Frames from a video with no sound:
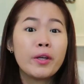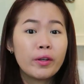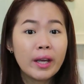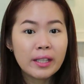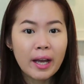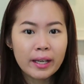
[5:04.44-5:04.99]
but you
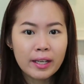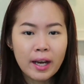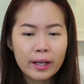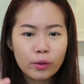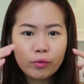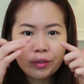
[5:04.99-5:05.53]
get the idea.
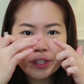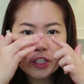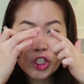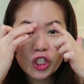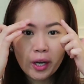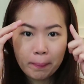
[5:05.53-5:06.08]
I don't really
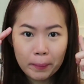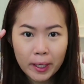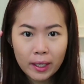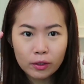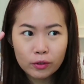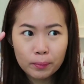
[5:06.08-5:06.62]
shape
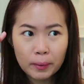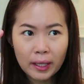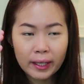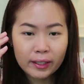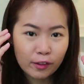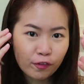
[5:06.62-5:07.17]
it to be
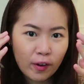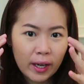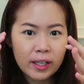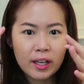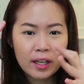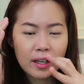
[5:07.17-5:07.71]
like
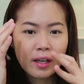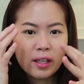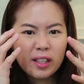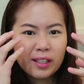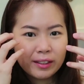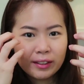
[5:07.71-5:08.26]
defined and
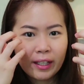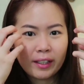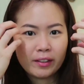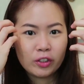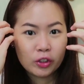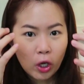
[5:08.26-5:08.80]

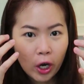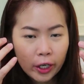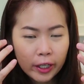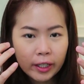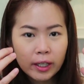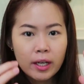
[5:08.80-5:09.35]
like
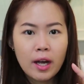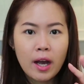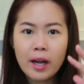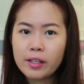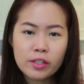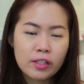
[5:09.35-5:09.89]
dark.
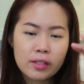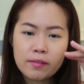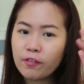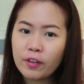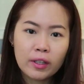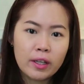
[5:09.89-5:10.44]
I just
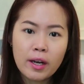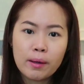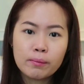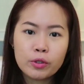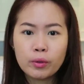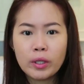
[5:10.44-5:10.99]
fill it
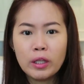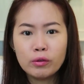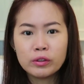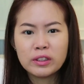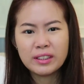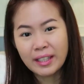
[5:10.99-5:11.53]
up so it
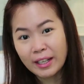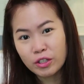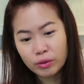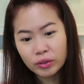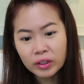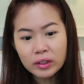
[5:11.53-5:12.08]
looks
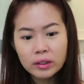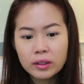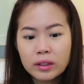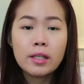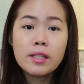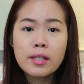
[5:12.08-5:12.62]
natural.
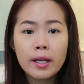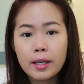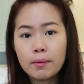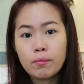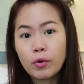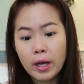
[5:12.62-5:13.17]
Since I
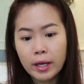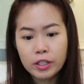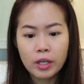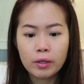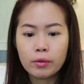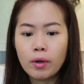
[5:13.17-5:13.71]
didn't bring
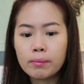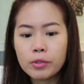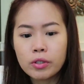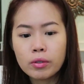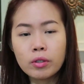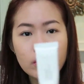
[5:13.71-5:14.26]
eyeshadow, I'm
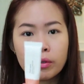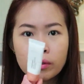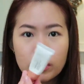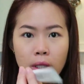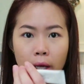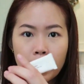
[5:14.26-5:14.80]
just gonna
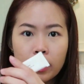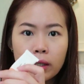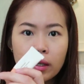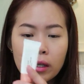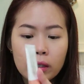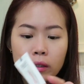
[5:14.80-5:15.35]
use like
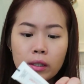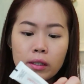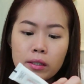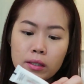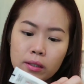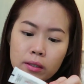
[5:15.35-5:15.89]

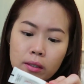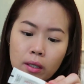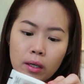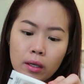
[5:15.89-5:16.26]
this